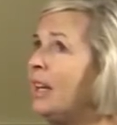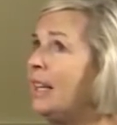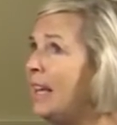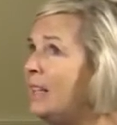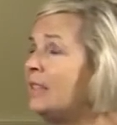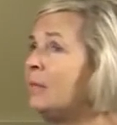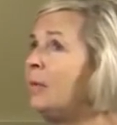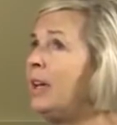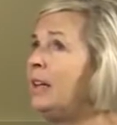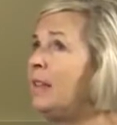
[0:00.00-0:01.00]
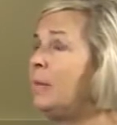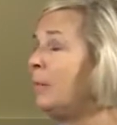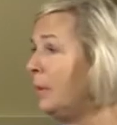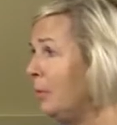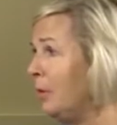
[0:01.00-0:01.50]
And I gained some weight, and then
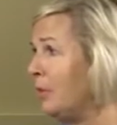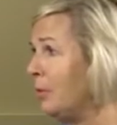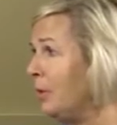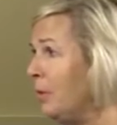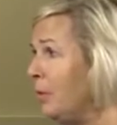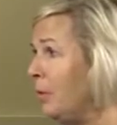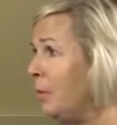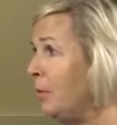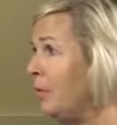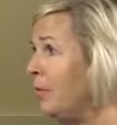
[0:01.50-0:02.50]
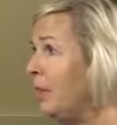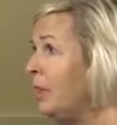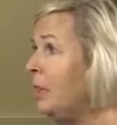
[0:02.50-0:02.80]
my blood pressure went through the roof